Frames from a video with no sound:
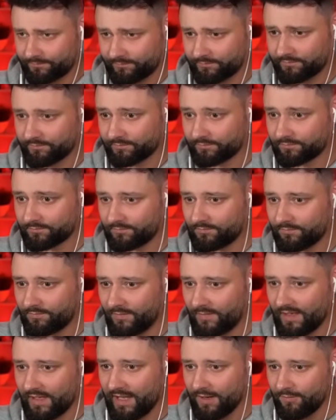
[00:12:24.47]
This is your
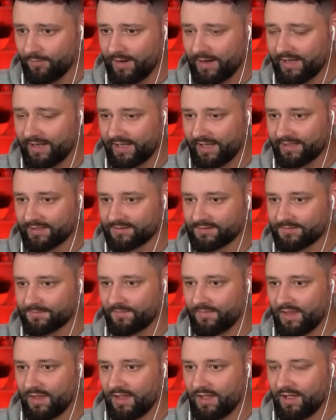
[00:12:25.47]
captain. He really is.
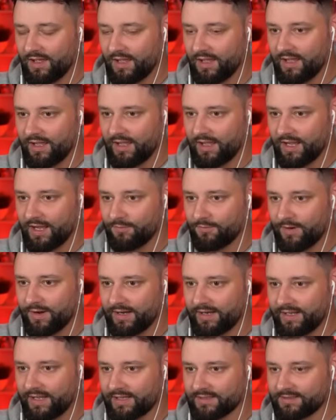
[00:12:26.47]
Evacuate the cabin. He
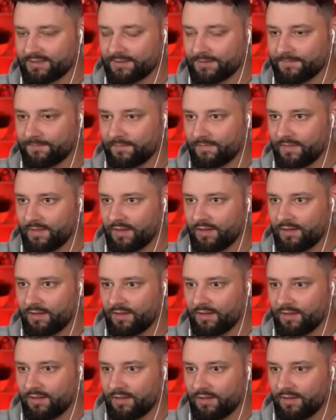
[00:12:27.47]
really is. The plane is
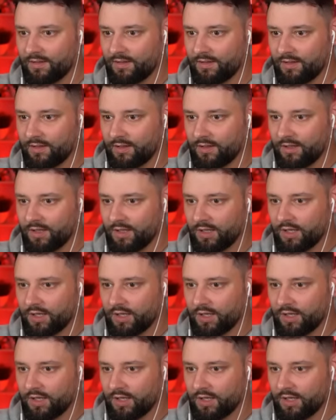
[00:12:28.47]
starting to sink.